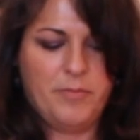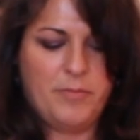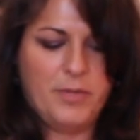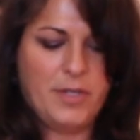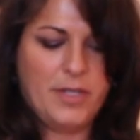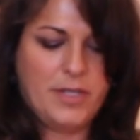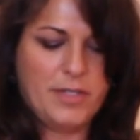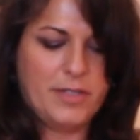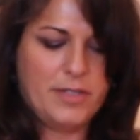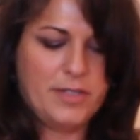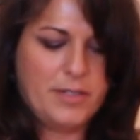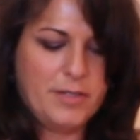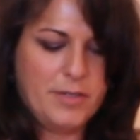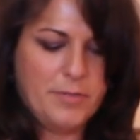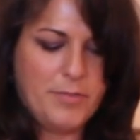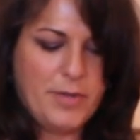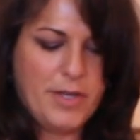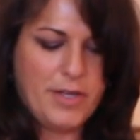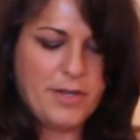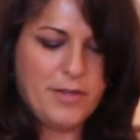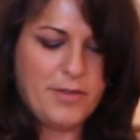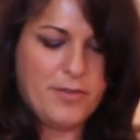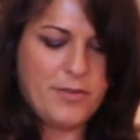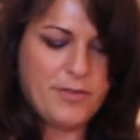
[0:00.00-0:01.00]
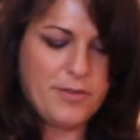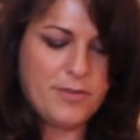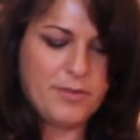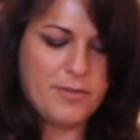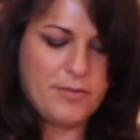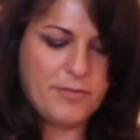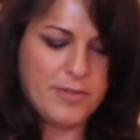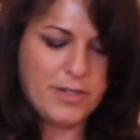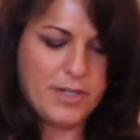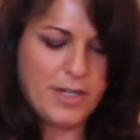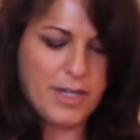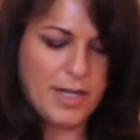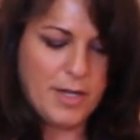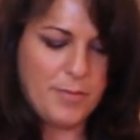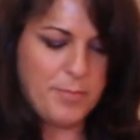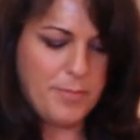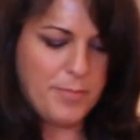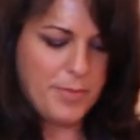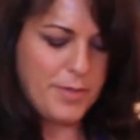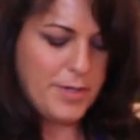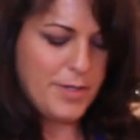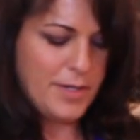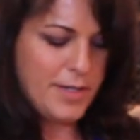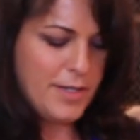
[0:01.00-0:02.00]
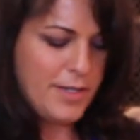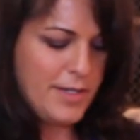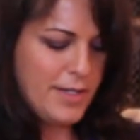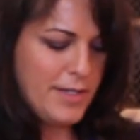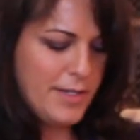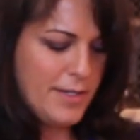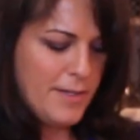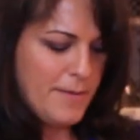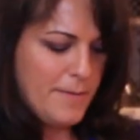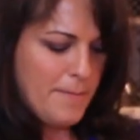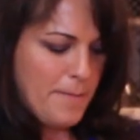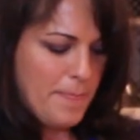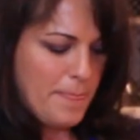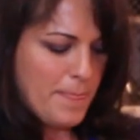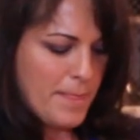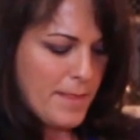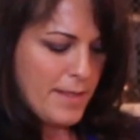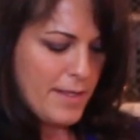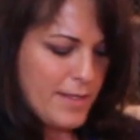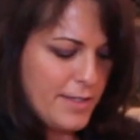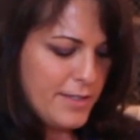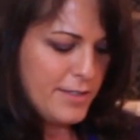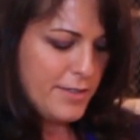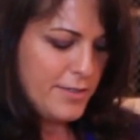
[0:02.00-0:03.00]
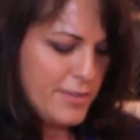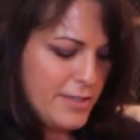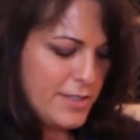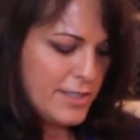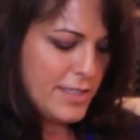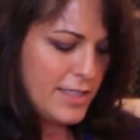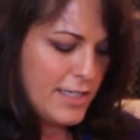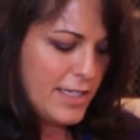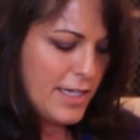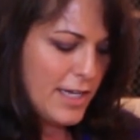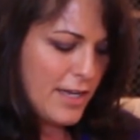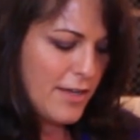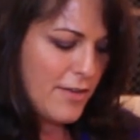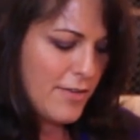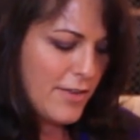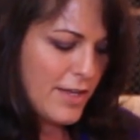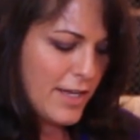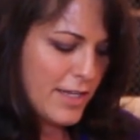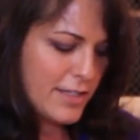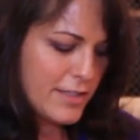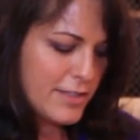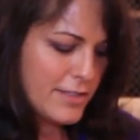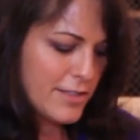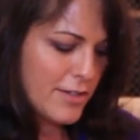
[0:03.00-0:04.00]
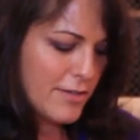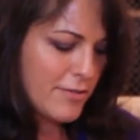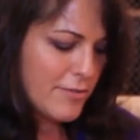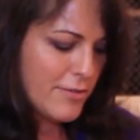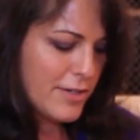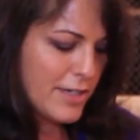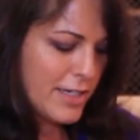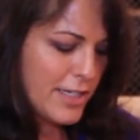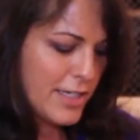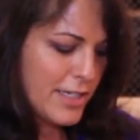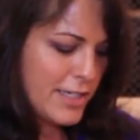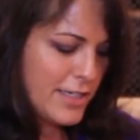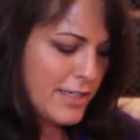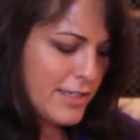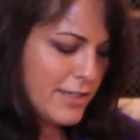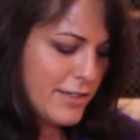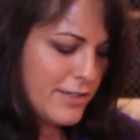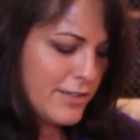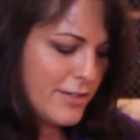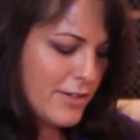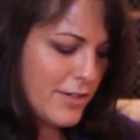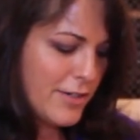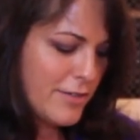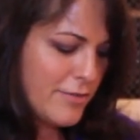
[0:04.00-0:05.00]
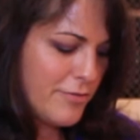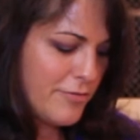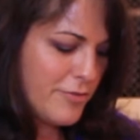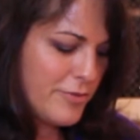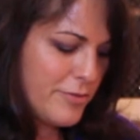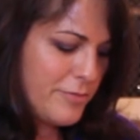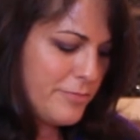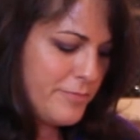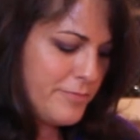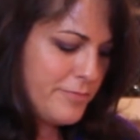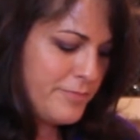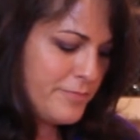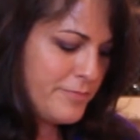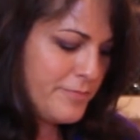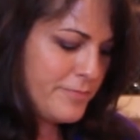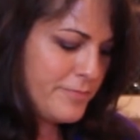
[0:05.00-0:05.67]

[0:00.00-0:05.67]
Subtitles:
But about 1/3 of a cup. And you see how that's already gone from